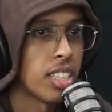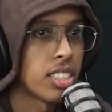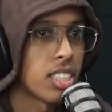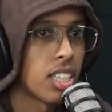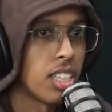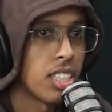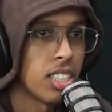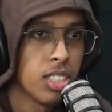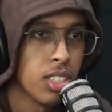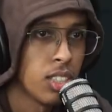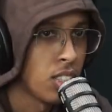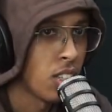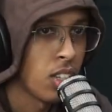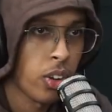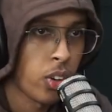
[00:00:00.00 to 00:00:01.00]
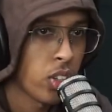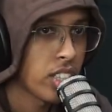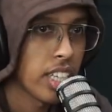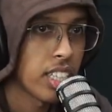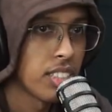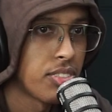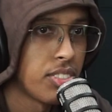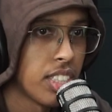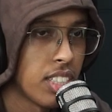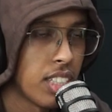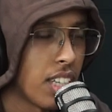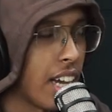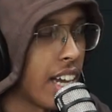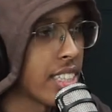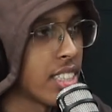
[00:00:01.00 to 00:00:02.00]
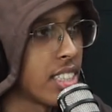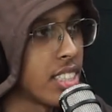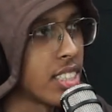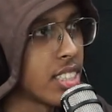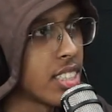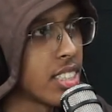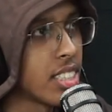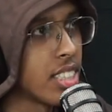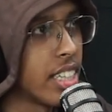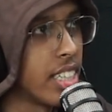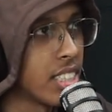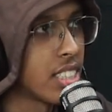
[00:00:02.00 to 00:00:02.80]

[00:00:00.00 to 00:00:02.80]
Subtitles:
it's you're not taking free. No, actually. It